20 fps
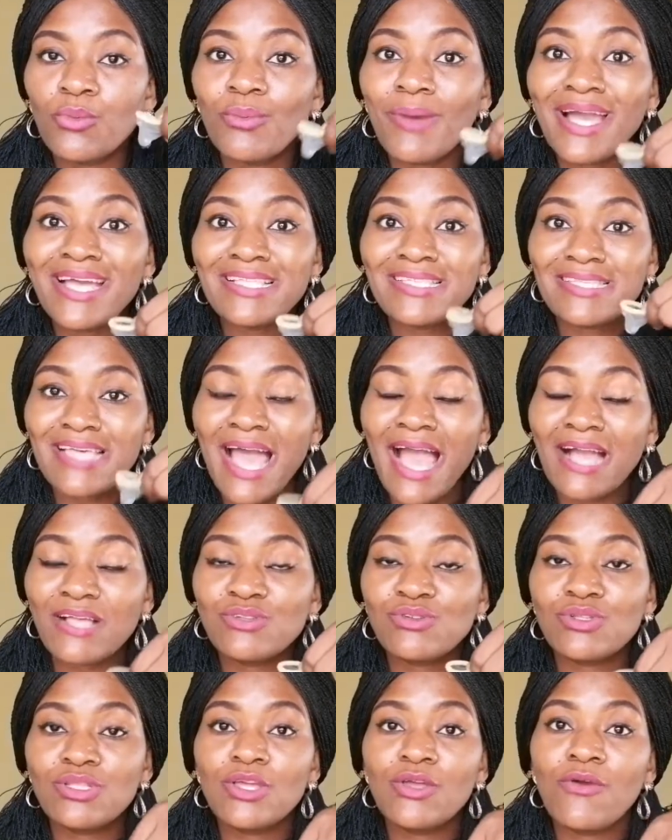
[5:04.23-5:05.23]
might
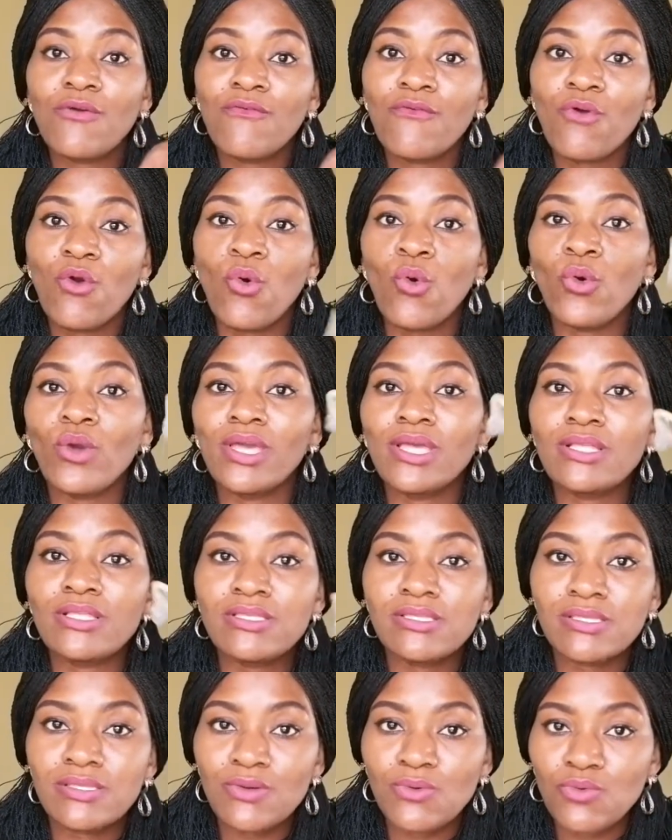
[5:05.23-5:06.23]
actually go
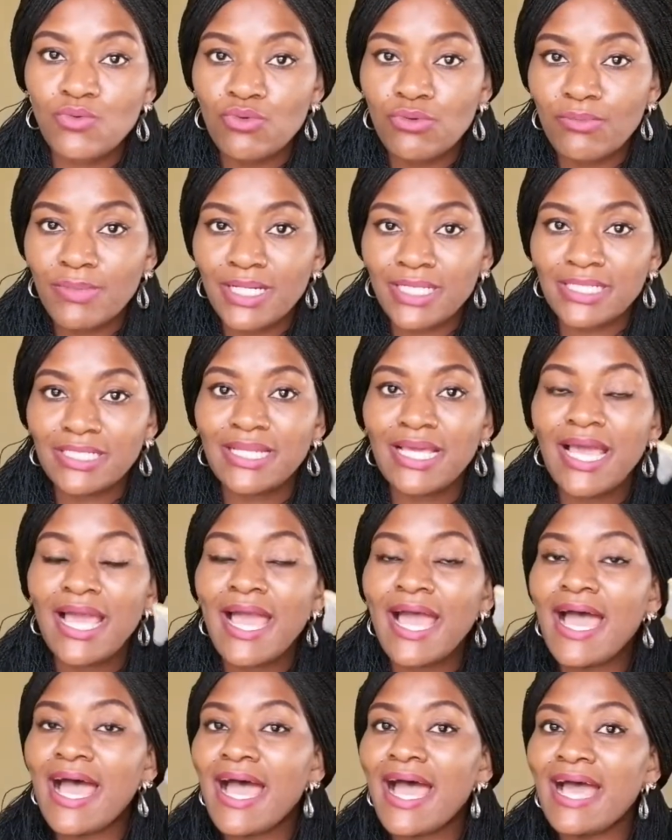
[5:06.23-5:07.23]
into the woman,
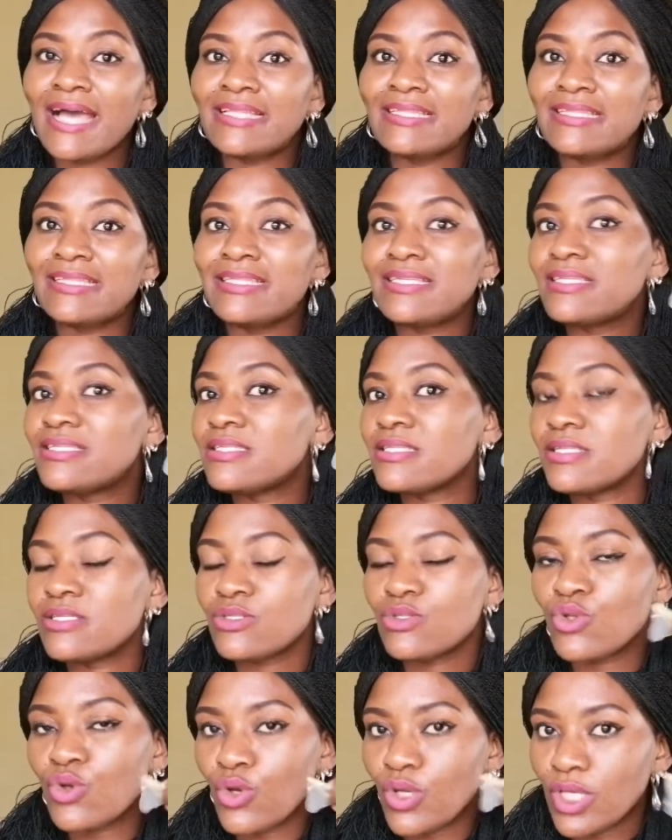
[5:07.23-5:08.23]
and this
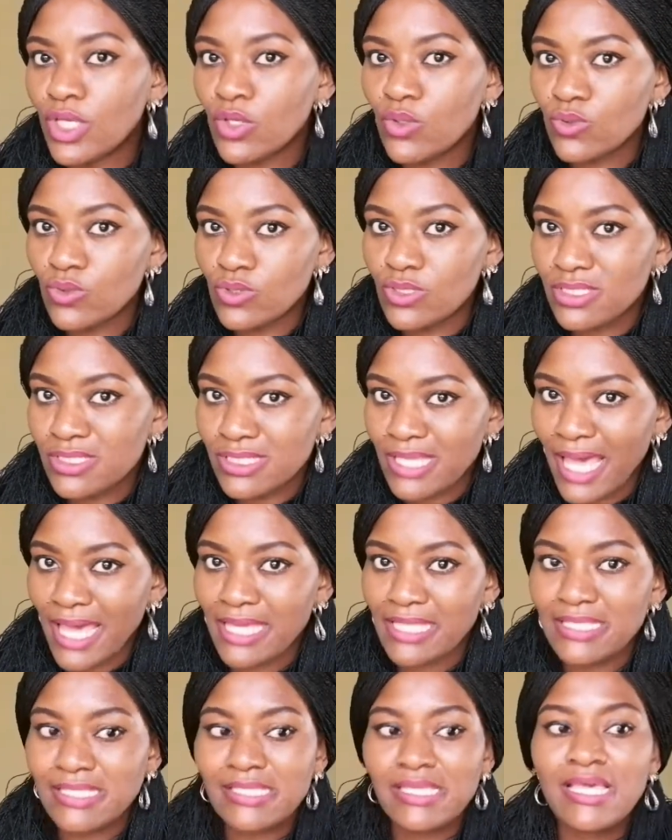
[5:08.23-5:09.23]
is not a good
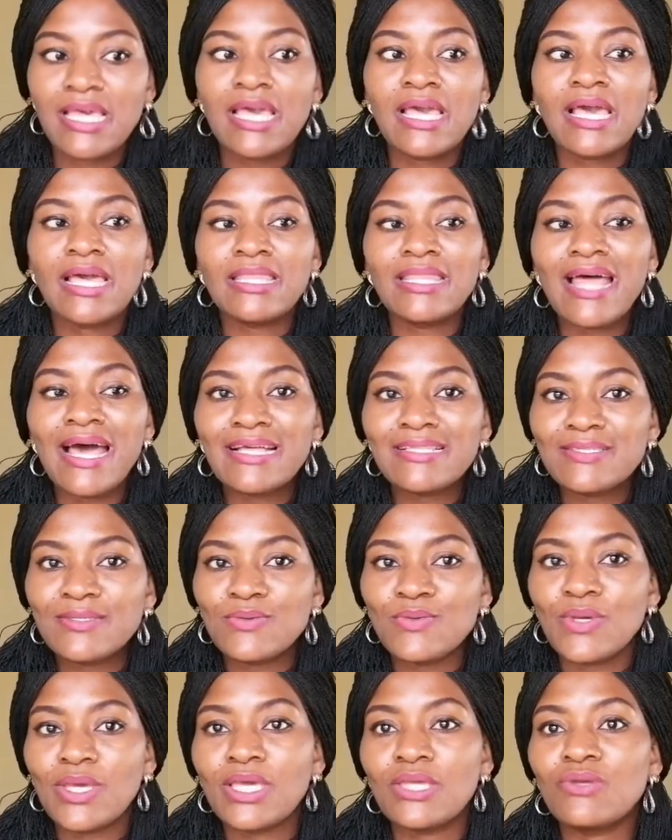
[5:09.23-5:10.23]
sight. That
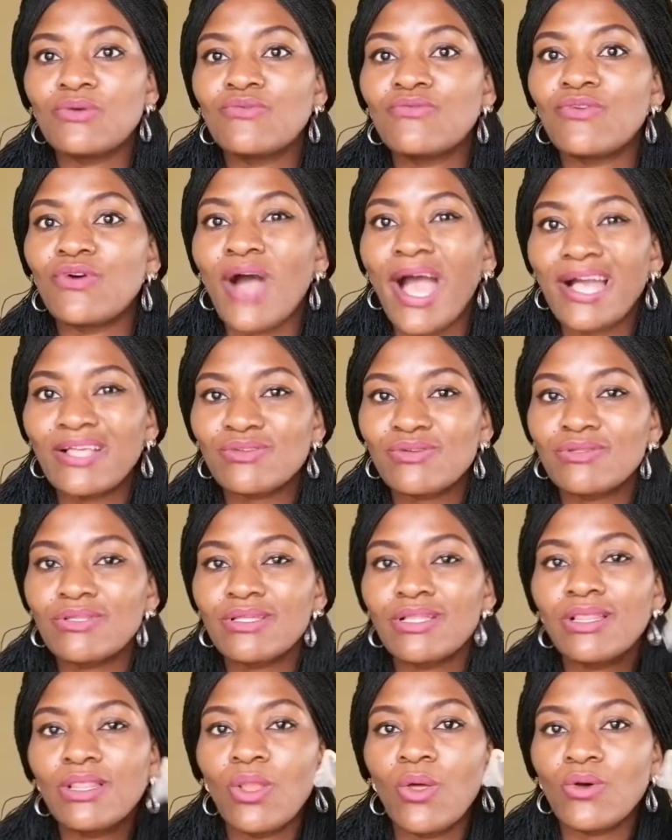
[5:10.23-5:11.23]
way you've actually
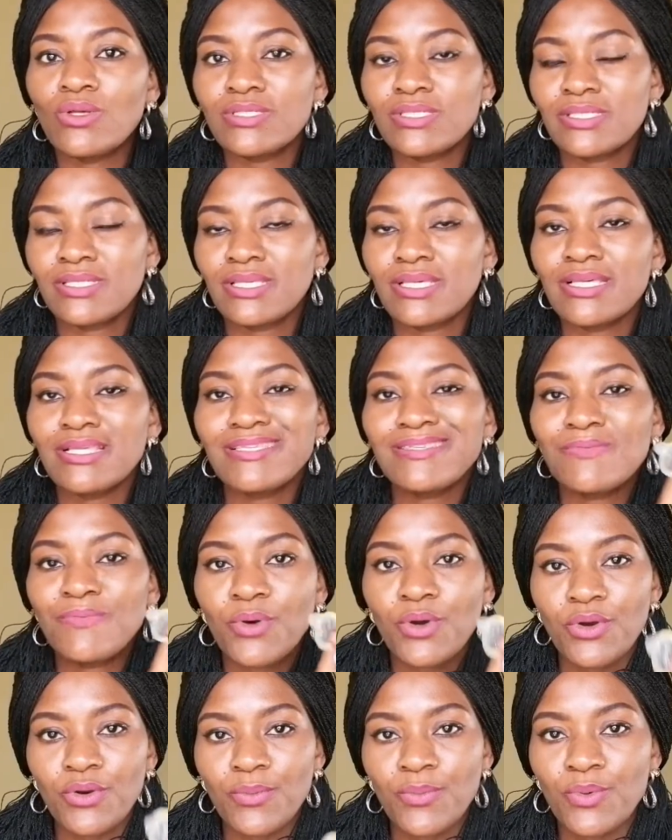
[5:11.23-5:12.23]
lost its
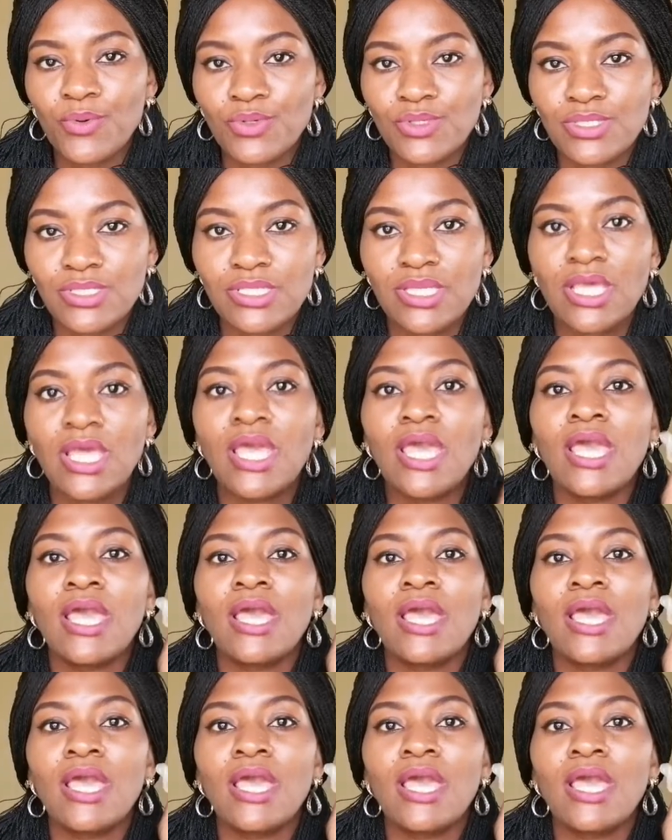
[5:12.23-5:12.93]
purpose